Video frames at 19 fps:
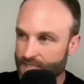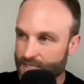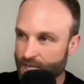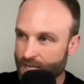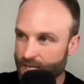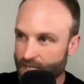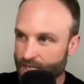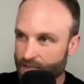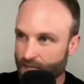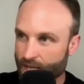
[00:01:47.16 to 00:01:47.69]

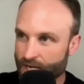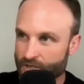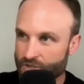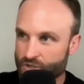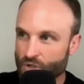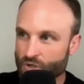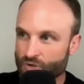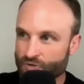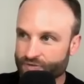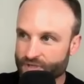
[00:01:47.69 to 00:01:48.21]
I kind of
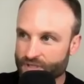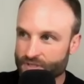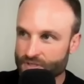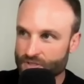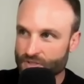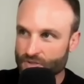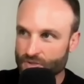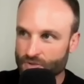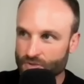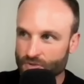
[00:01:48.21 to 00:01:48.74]
dove
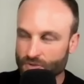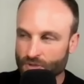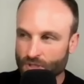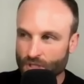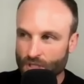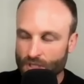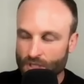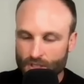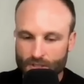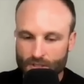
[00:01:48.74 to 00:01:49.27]
into
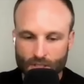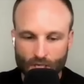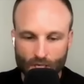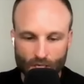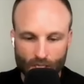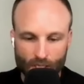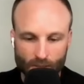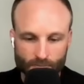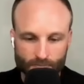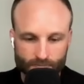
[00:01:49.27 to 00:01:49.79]

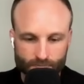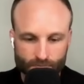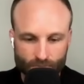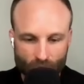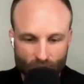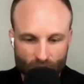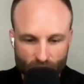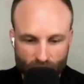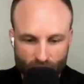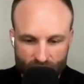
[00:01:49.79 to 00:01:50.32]
um,
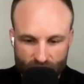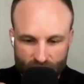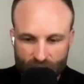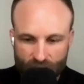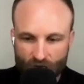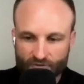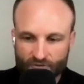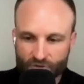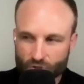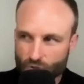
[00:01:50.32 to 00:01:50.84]
the
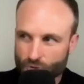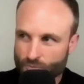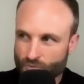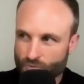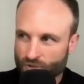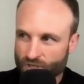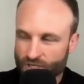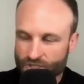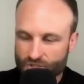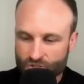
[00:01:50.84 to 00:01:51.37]
stuff you
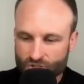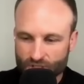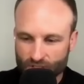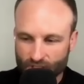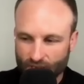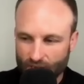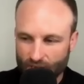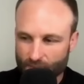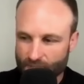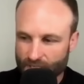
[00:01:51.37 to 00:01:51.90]
preach in
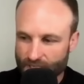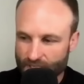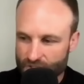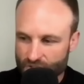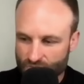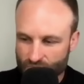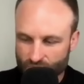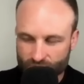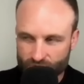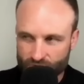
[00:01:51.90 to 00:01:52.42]

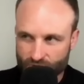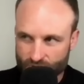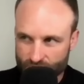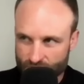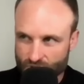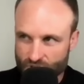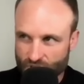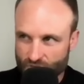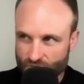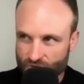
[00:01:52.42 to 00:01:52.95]
combination with just
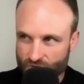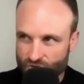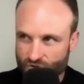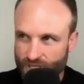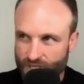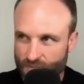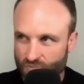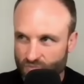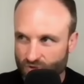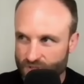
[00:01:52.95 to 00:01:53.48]
general
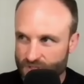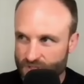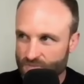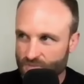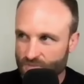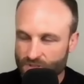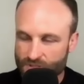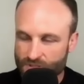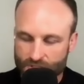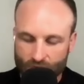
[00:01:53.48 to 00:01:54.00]
training
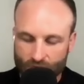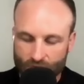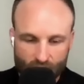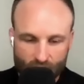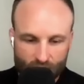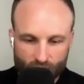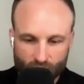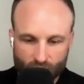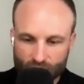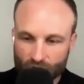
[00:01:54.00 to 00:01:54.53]
principles,
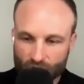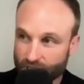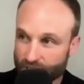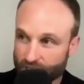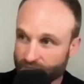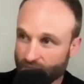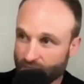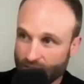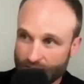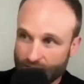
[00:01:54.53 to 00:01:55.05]
we look at
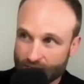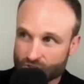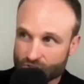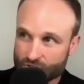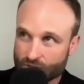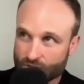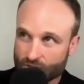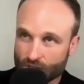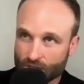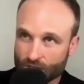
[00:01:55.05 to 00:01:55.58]
the age
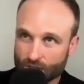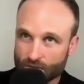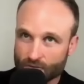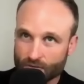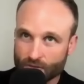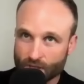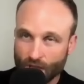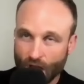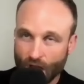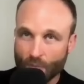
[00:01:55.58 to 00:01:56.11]
the
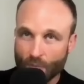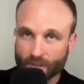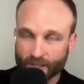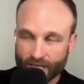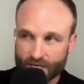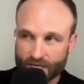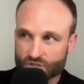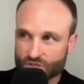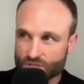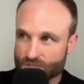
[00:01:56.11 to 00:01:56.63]
the
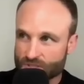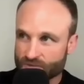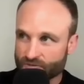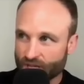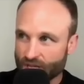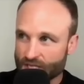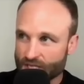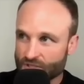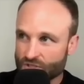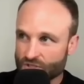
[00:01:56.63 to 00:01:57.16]
complications of
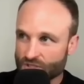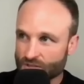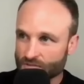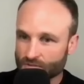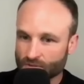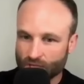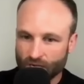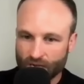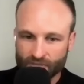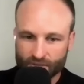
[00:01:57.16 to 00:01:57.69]
aging
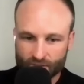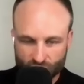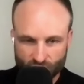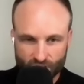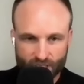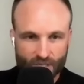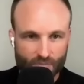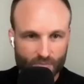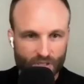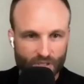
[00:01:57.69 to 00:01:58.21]
and the
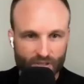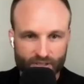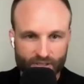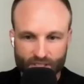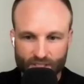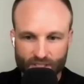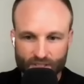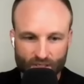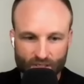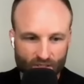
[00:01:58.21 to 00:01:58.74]

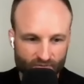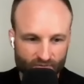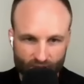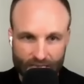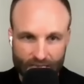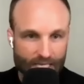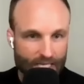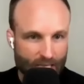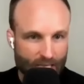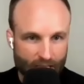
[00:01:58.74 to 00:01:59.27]
trainability of
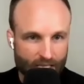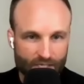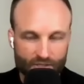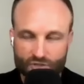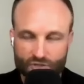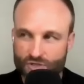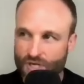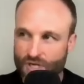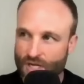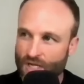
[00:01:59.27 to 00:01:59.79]
any
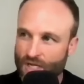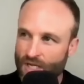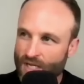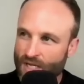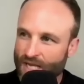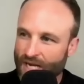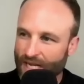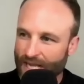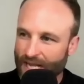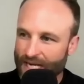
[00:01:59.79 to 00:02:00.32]
age
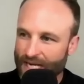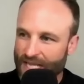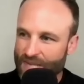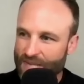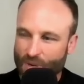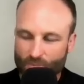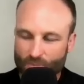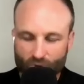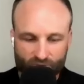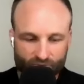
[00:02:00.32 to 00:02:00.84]
and i kind of came
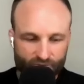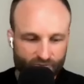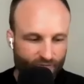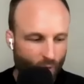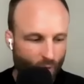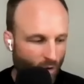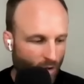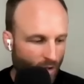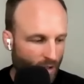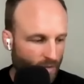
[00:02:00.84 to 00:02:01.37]
up with
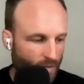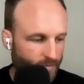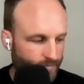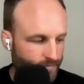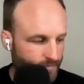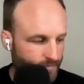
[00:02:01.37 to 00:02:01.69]
four